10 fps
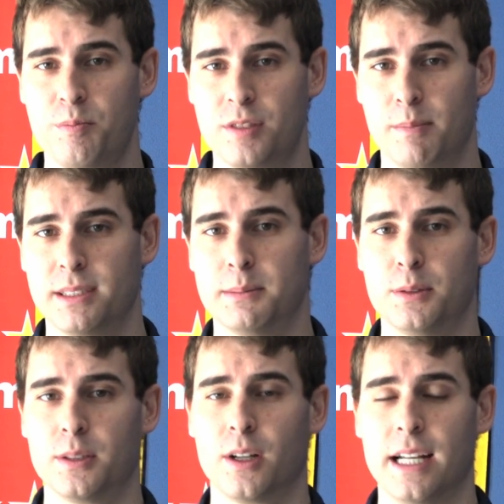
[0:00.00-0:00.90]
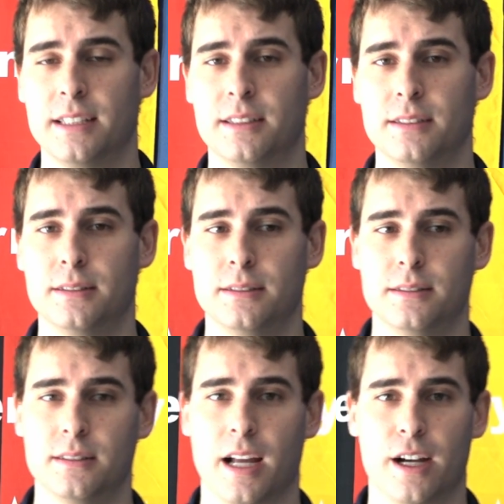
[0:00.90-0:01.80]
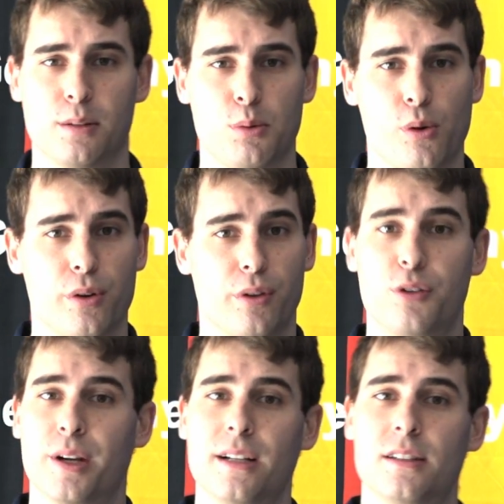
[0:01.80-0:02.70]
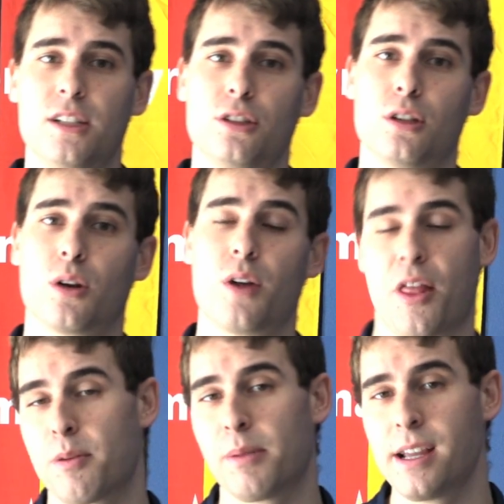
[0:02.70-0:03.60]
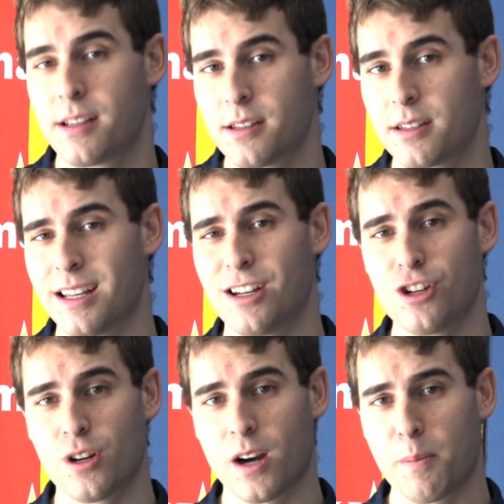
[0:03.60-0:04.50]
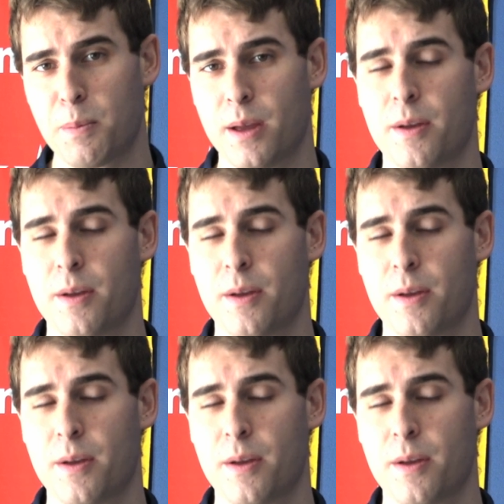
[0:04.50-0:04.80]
Some people were heading to the airport or the train station to go to other places in Europe.